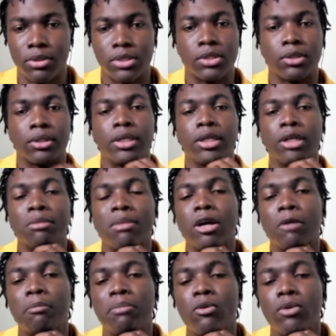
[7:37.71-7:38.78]
So here my
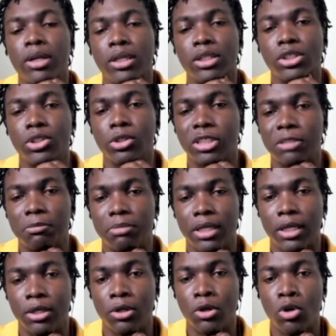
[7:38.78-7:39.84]
opponent just
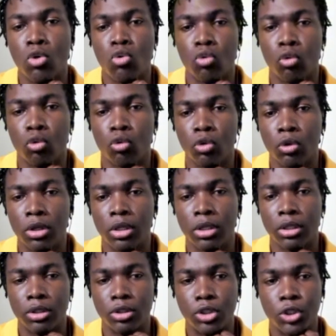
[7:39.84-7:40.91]
played rook
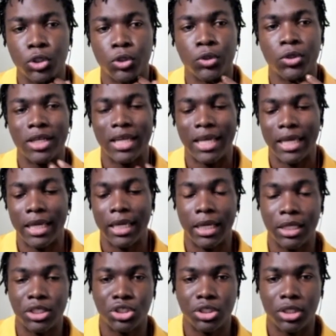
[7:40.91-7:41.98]
to
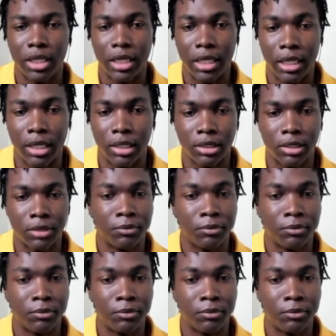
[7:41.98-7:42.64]
h8.